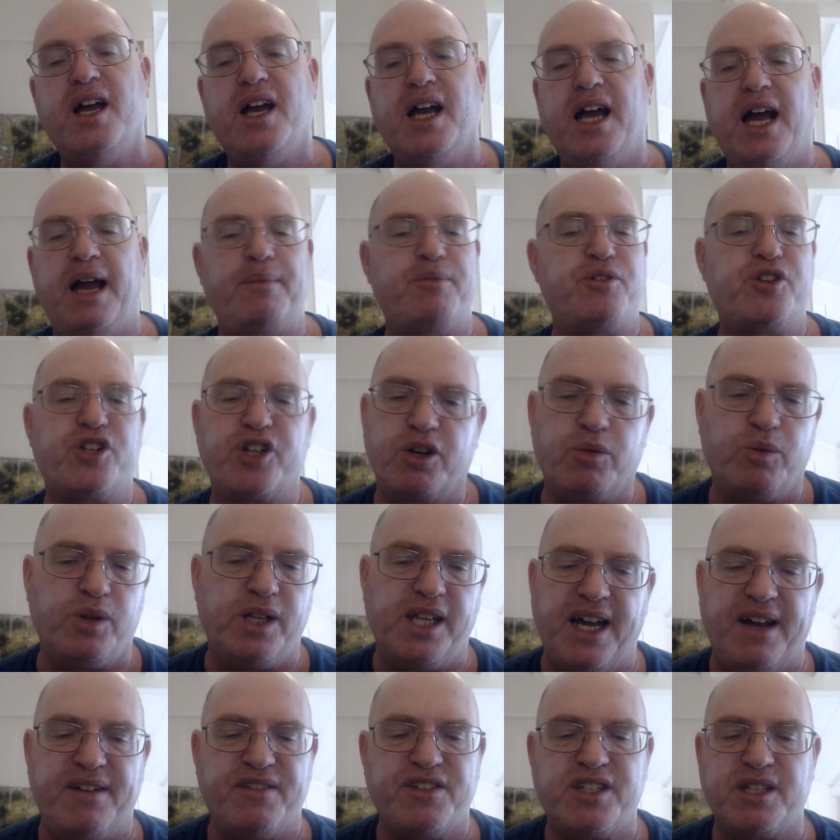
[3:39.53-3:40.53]
I'm sure we'll
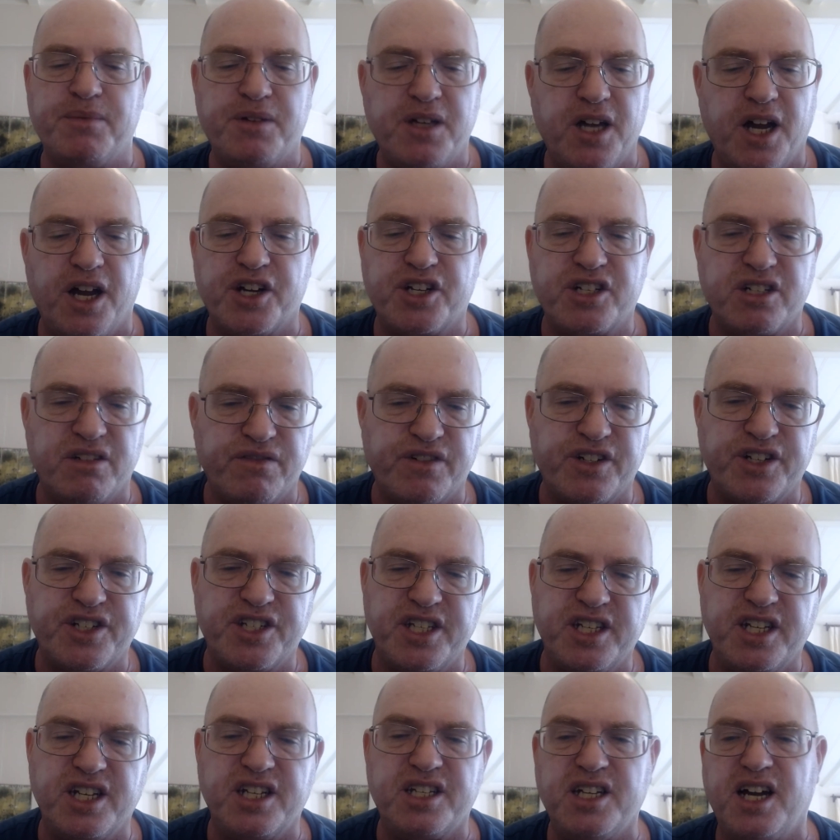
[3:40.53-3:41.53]
have some
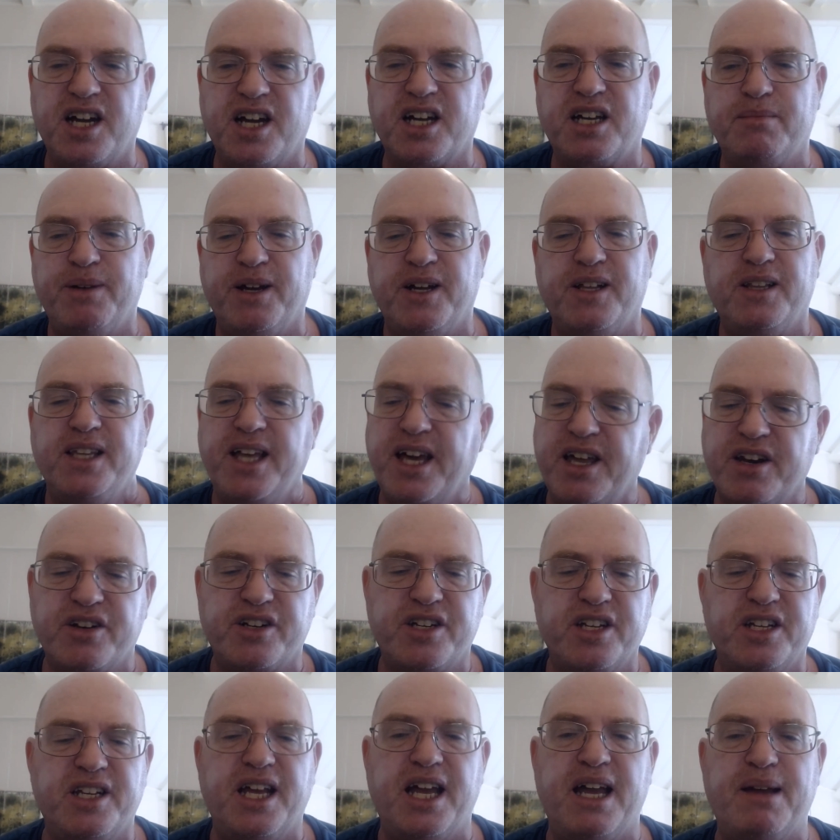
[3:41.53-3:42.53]
controversy to talk about later
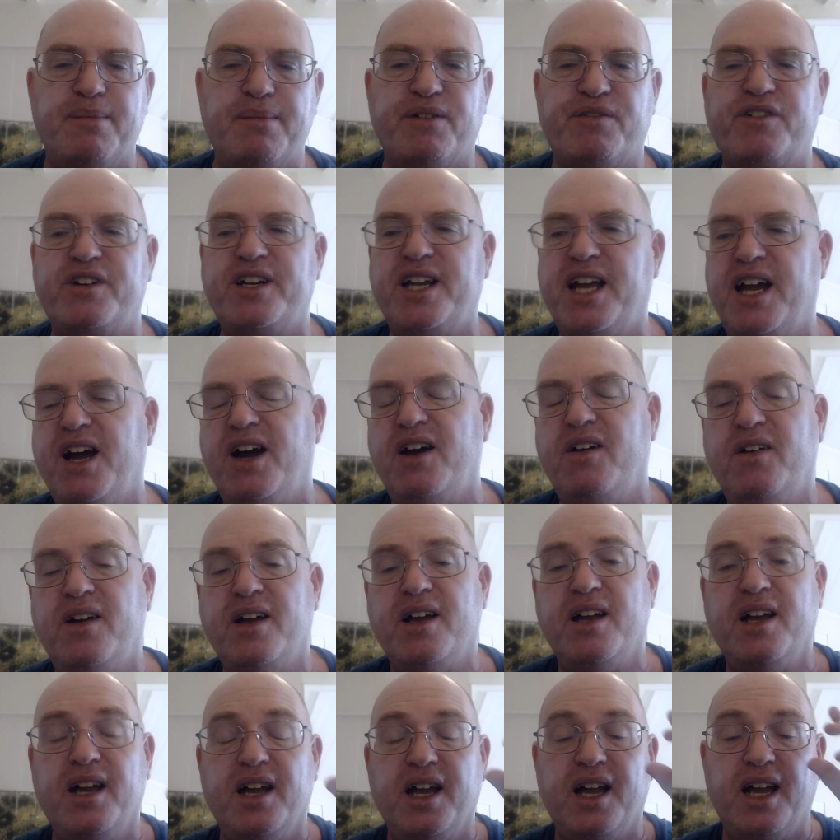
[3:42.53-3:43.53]
today, but for now,
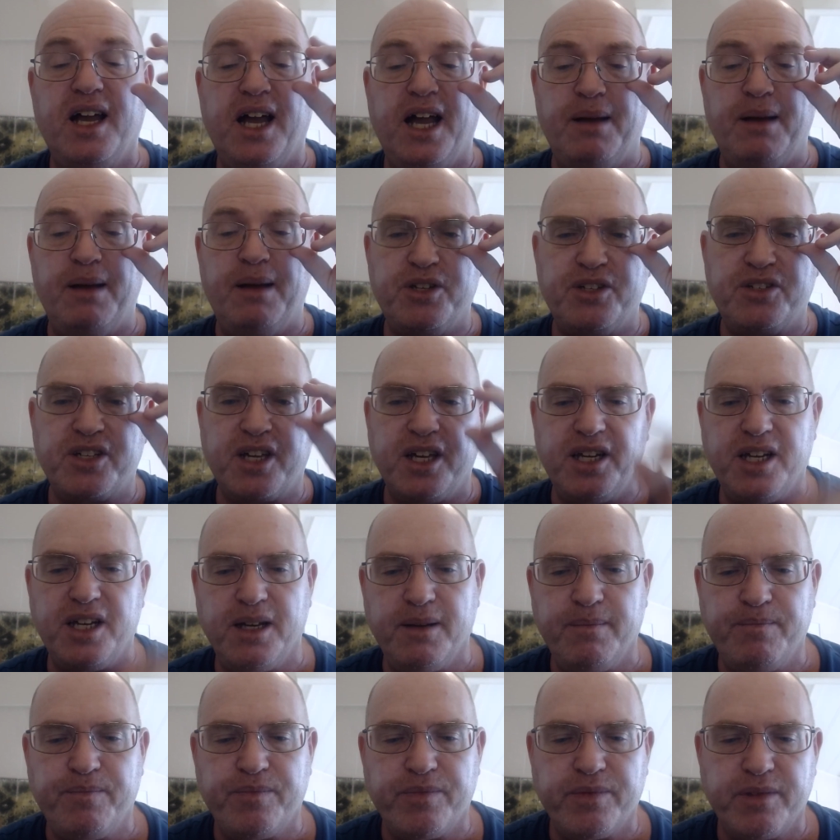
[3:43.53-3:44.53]
I'm just
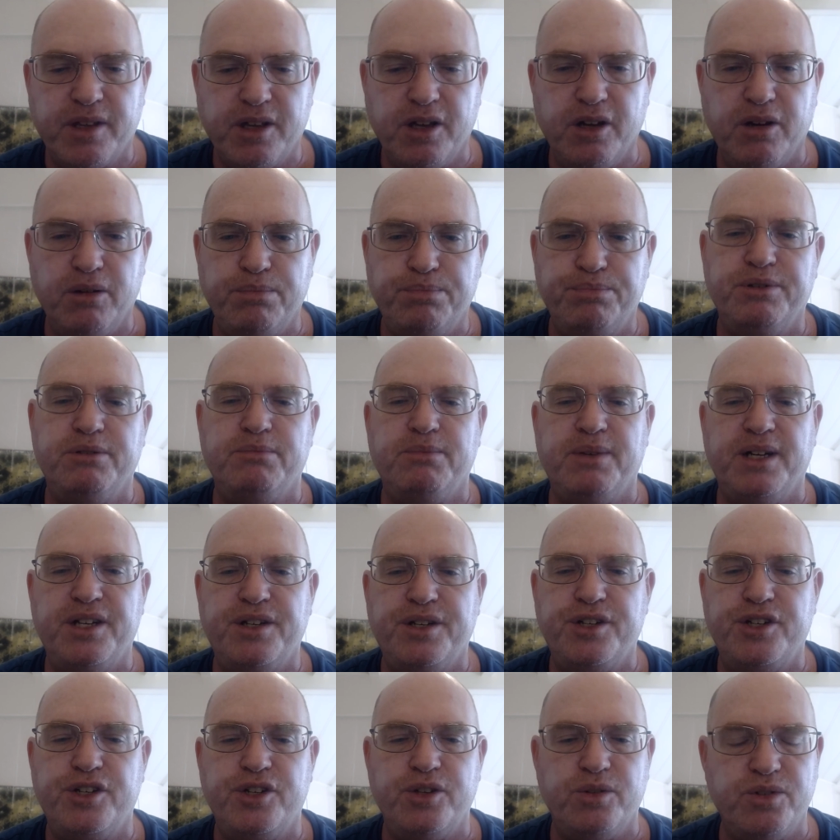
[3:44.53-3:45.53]
gonna go put my
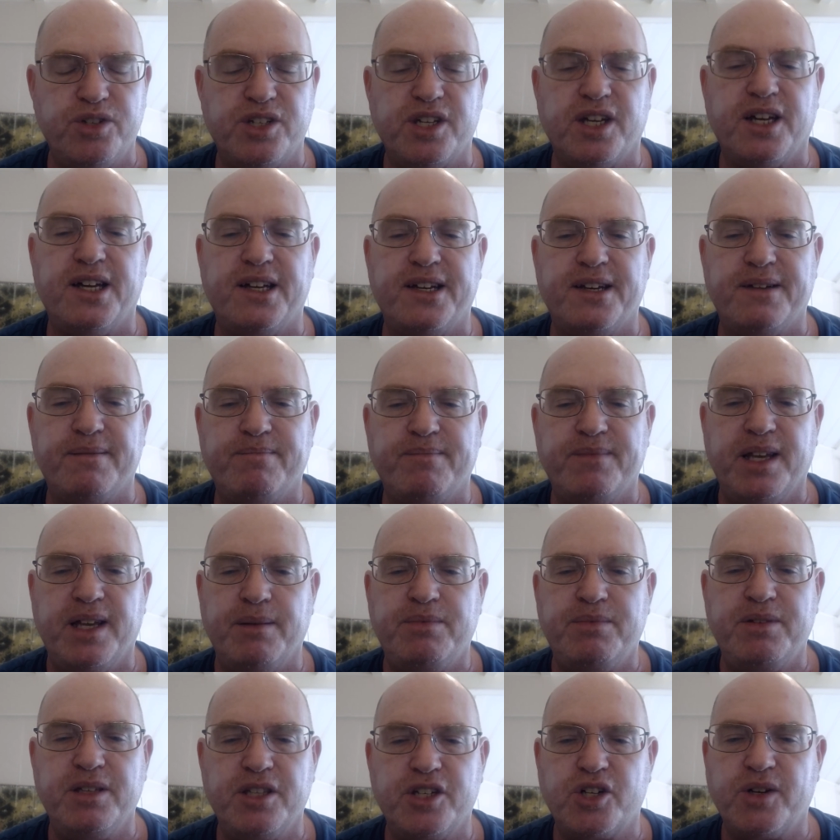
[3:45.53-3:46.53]
shoes on and
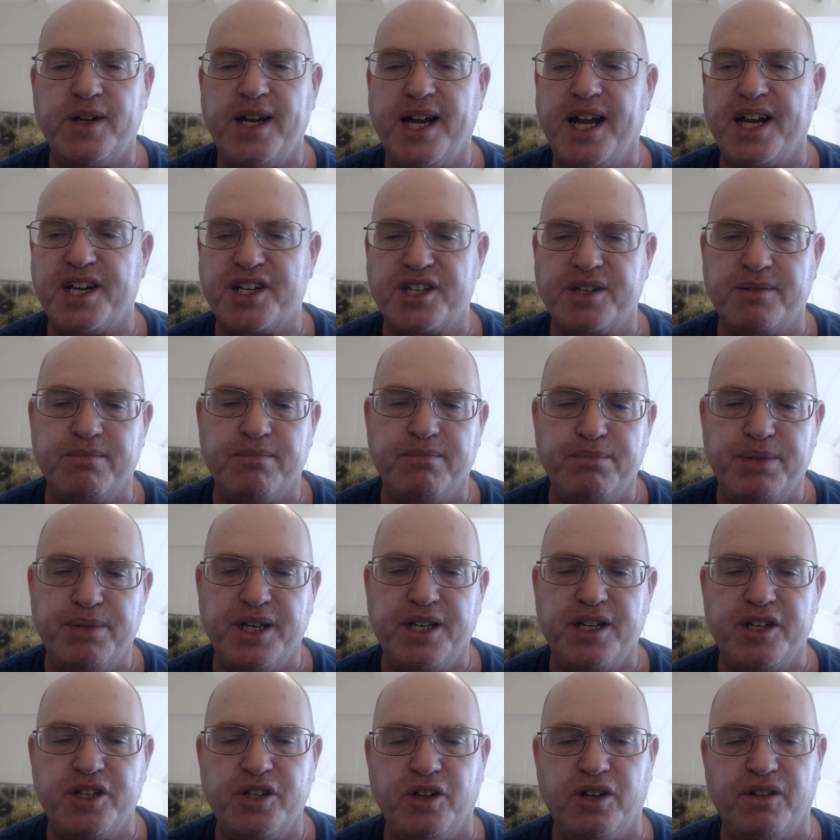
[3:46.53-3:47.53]
empty the trash and be
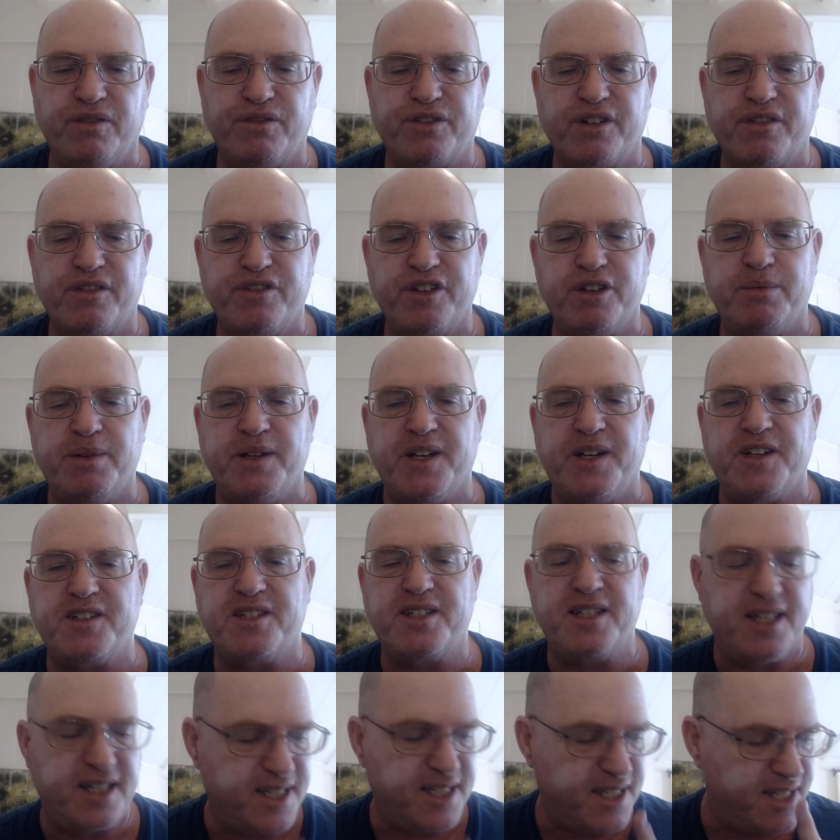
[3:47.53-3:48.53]
an adult for a few
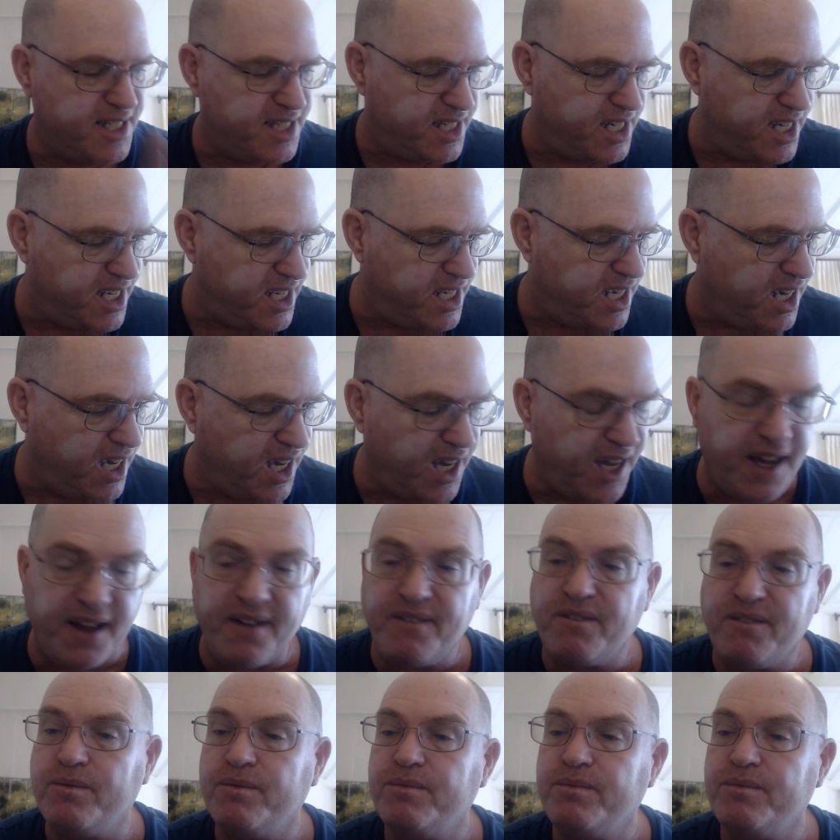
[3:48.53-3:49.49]
minutes. See ya!